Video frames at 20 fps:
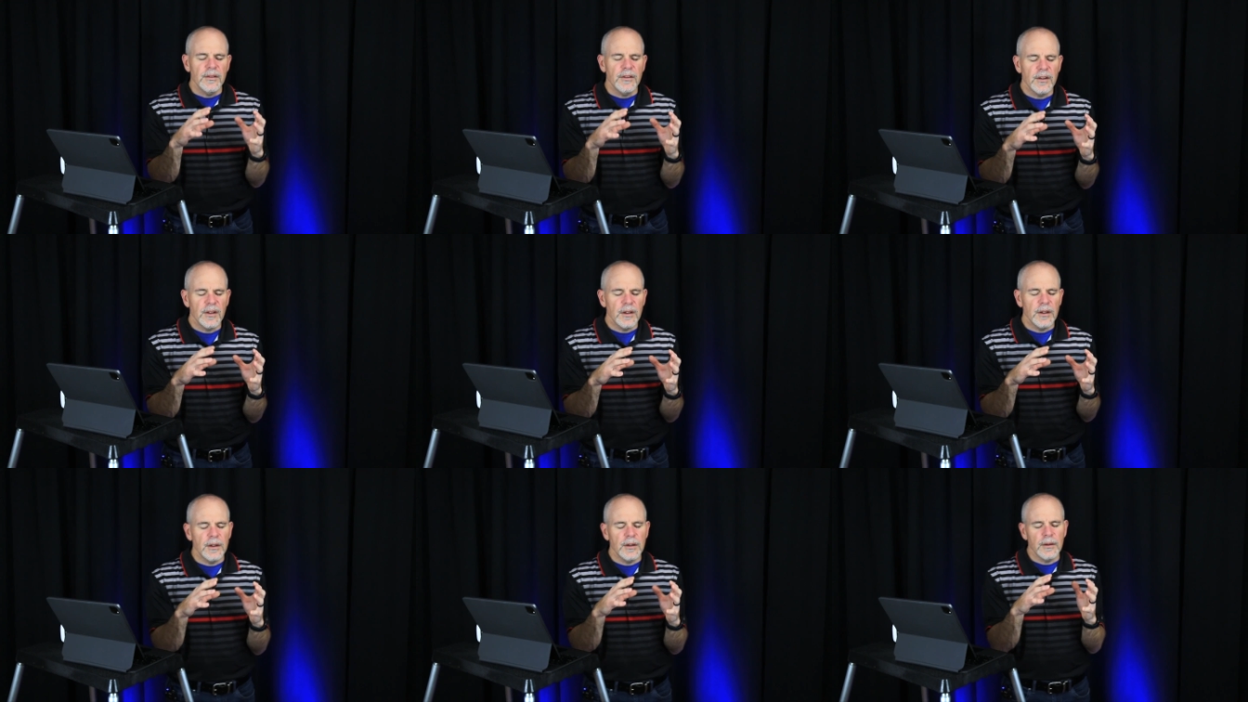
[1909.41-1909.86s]

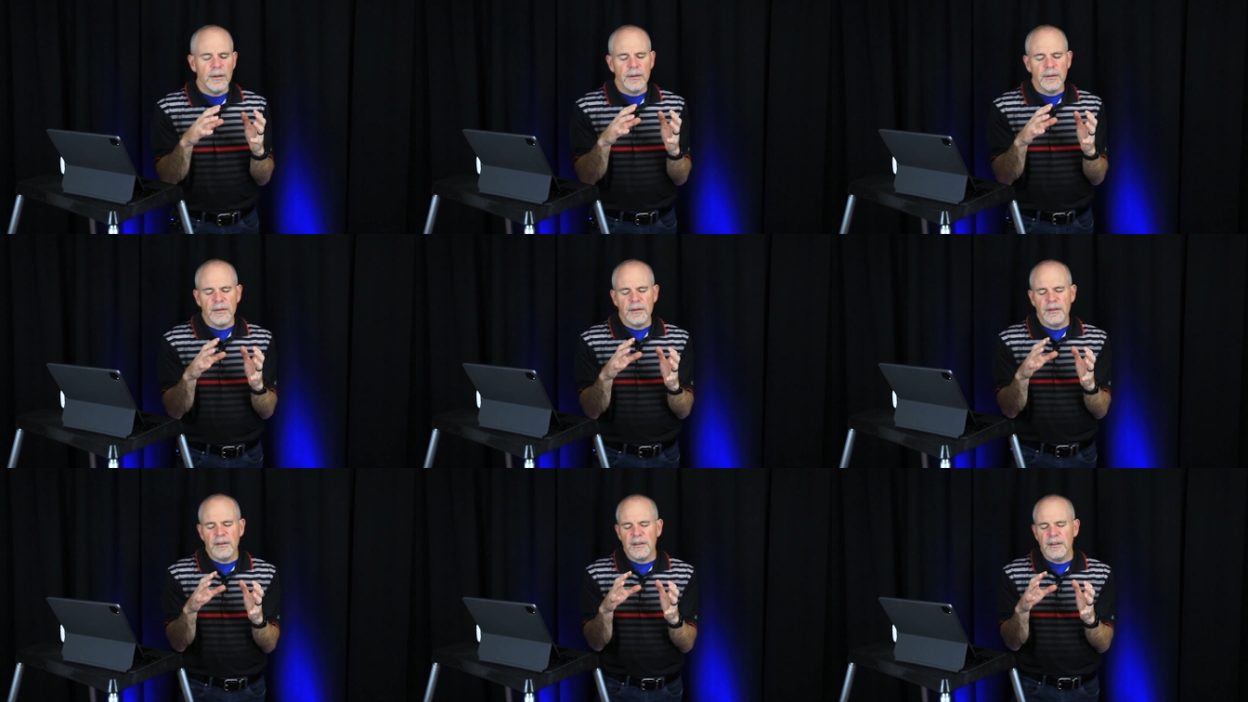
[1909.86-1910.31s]
to
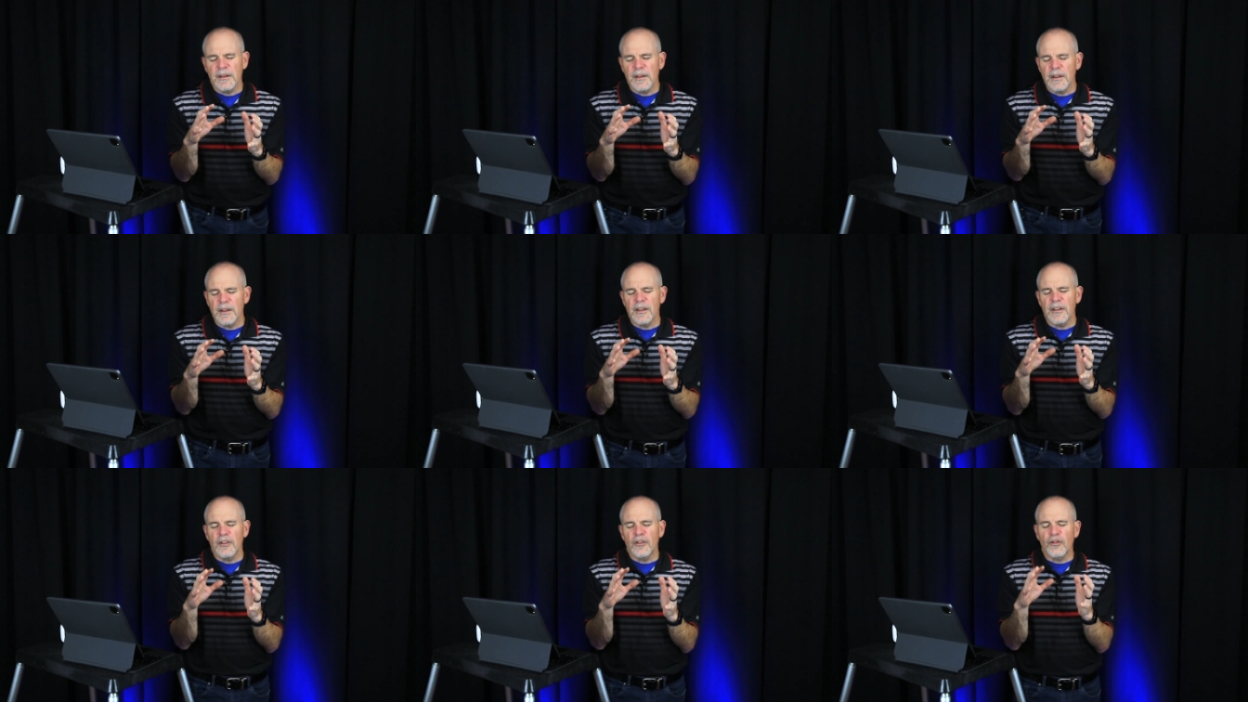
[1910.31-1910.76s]

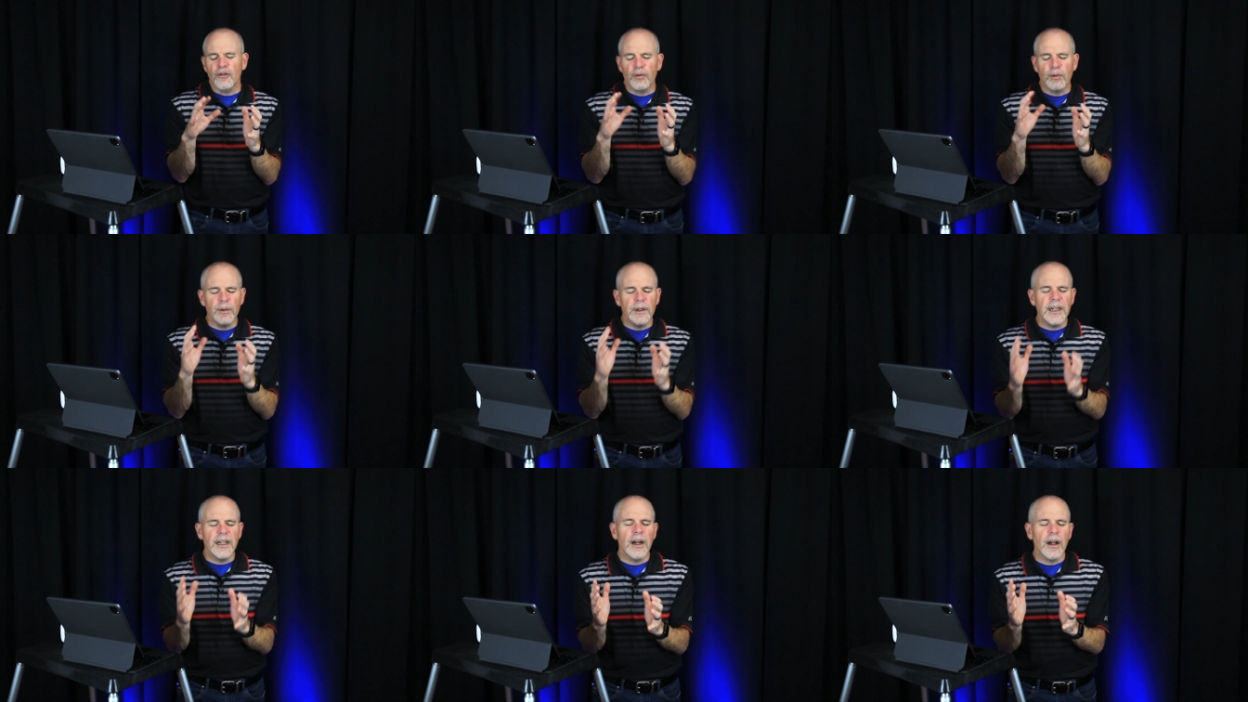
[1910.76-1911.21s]

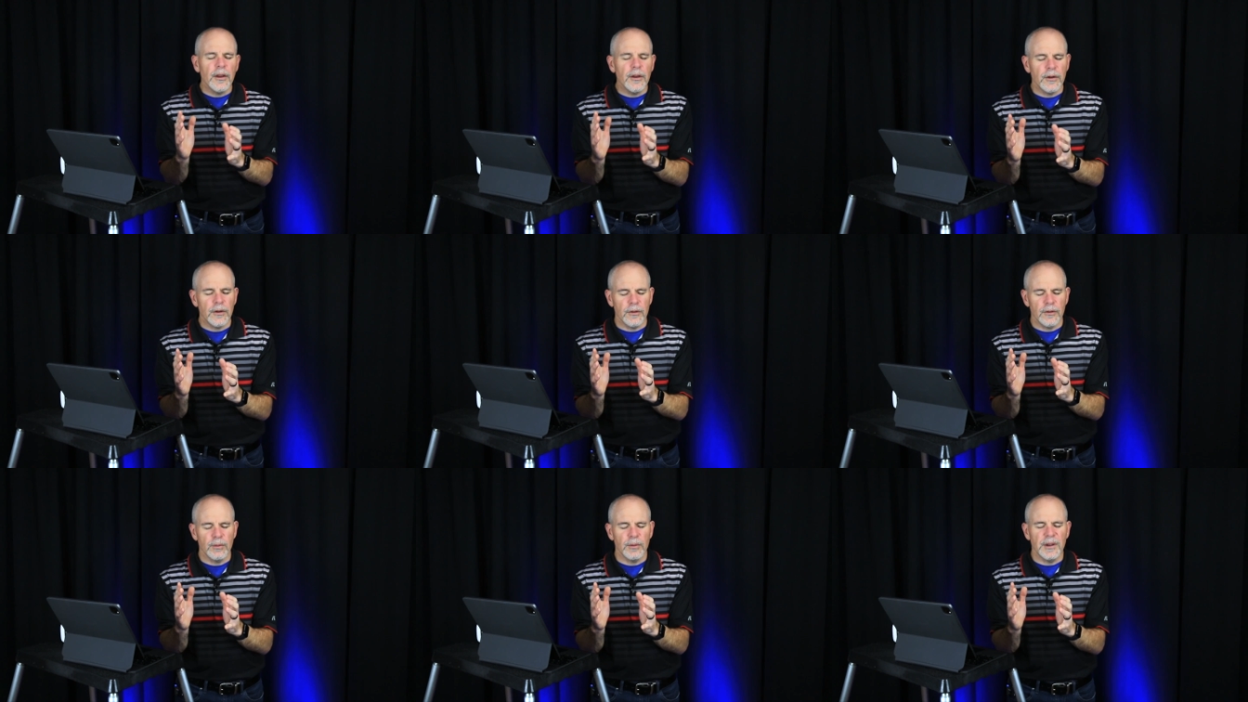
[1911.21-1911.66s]
treat
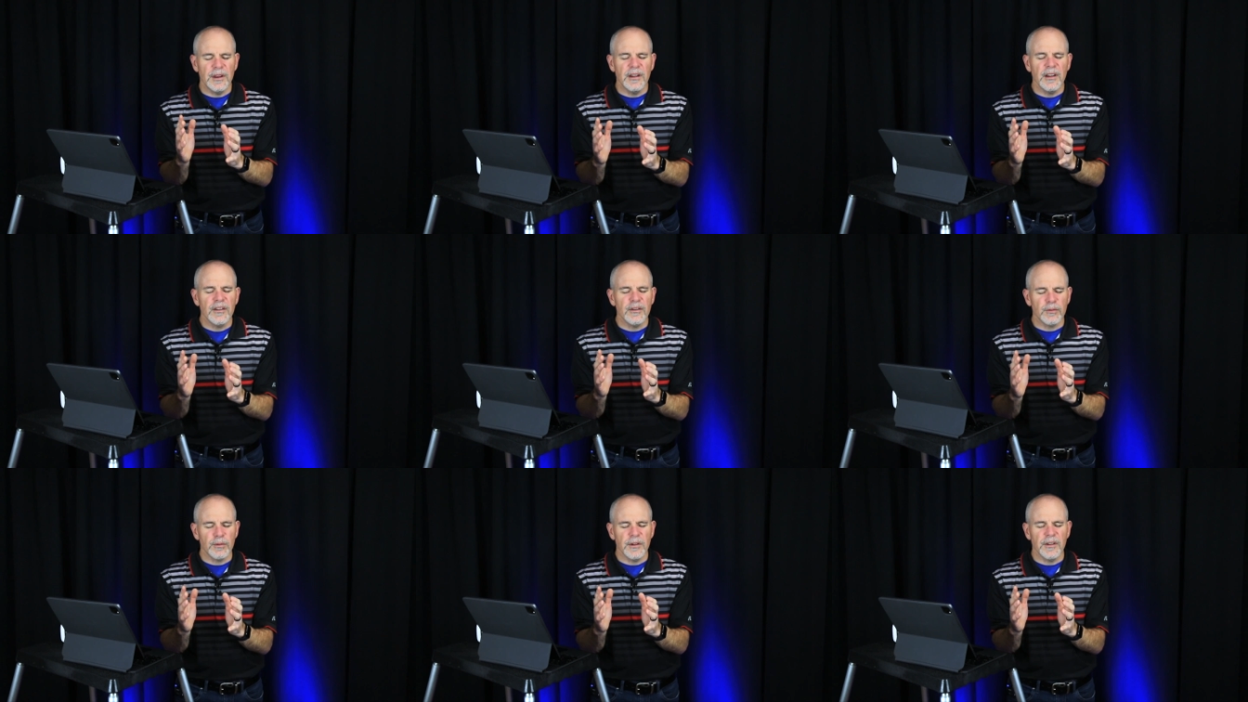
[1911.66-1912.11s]
others with
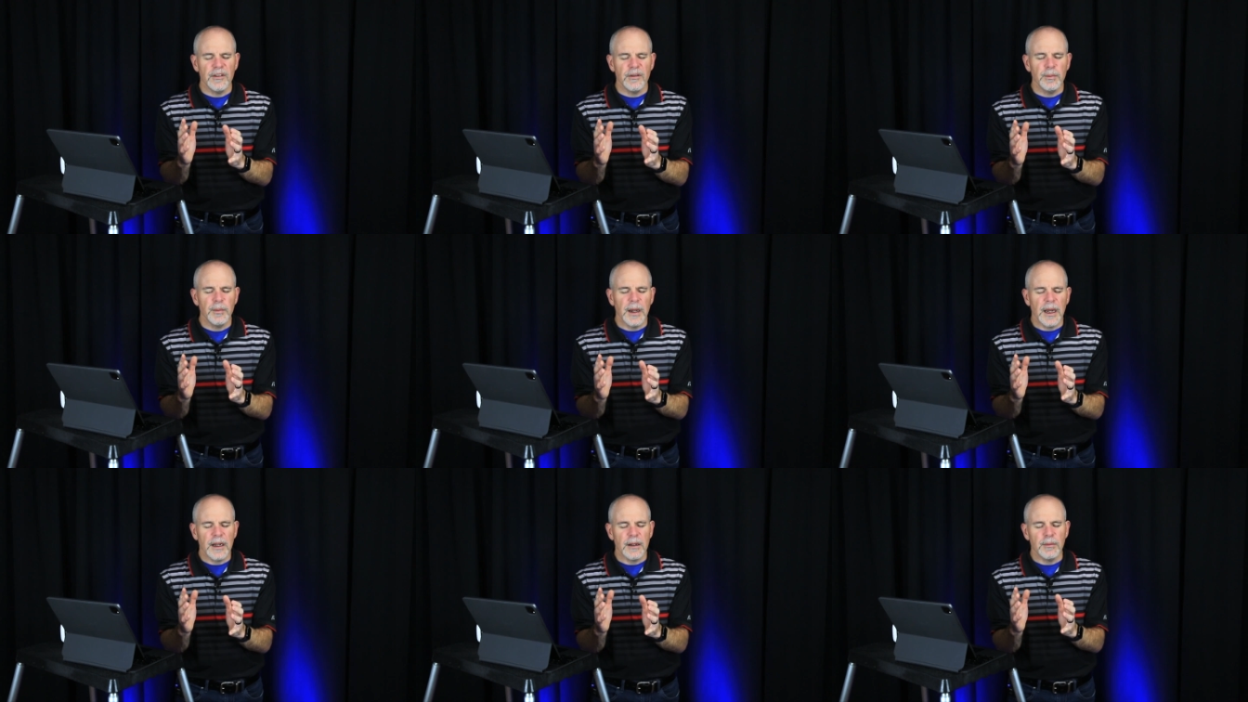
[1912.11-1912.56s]

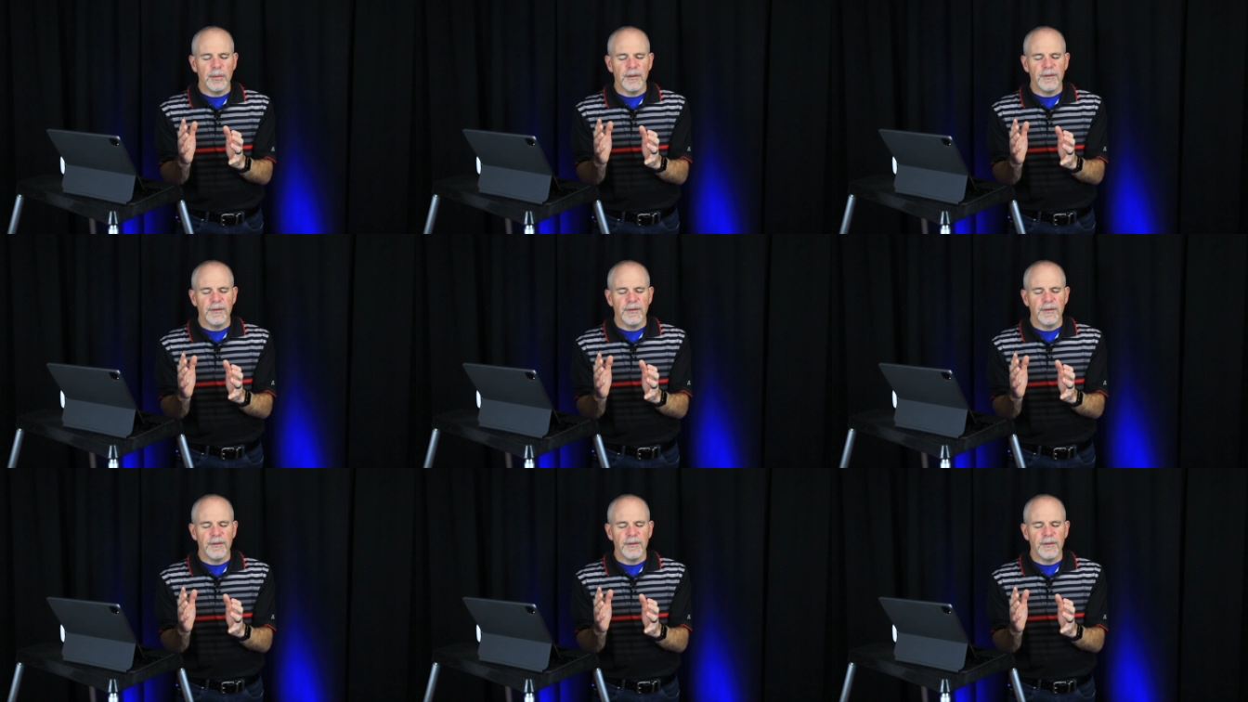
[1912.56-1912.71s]
disrespect,